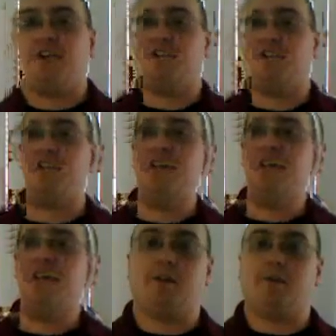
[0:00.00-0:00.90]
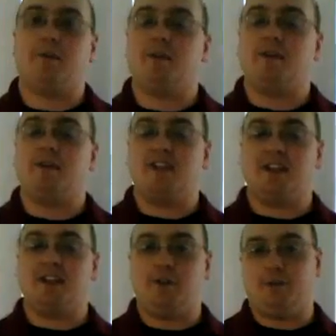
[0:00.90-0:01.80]
and feel comfortable with the
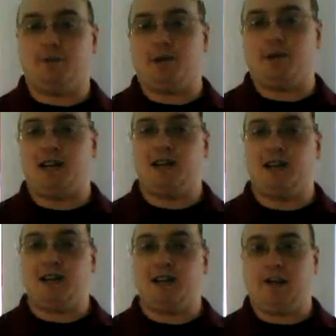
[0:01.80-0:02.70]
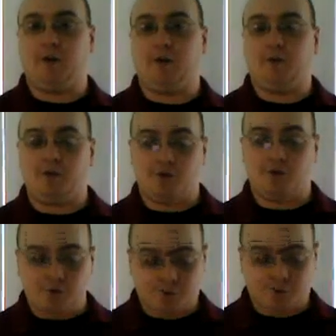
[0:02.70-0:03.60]
material or the equipment
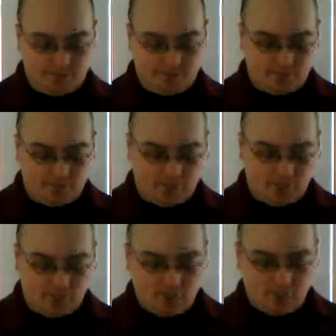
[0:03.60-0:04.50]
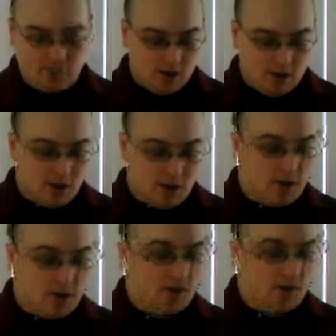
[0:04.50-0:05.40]
in order to give
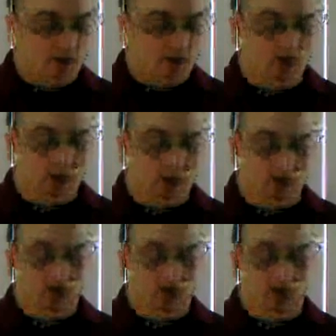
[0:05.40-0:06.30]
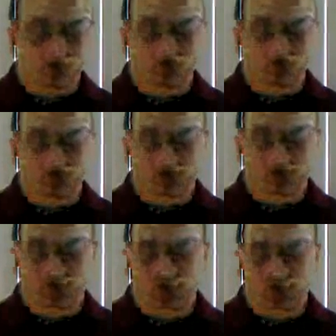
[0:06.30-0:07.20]
them an opportunity to explain what's going on
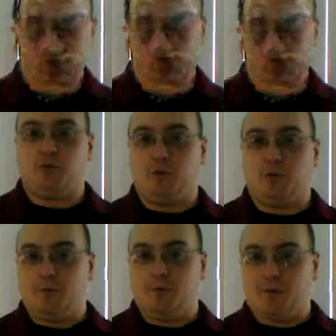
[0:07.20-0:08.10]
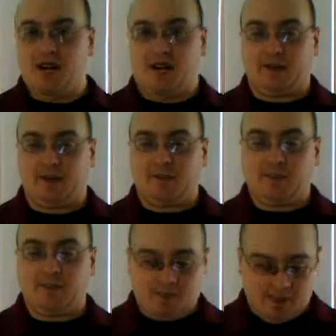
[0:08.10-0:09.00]
to their employees when the time comes for
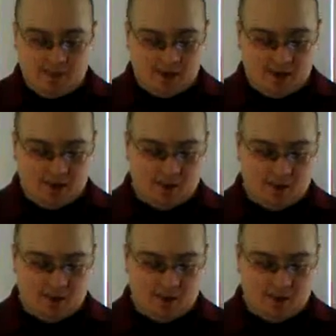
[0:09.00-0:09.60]
them to train them.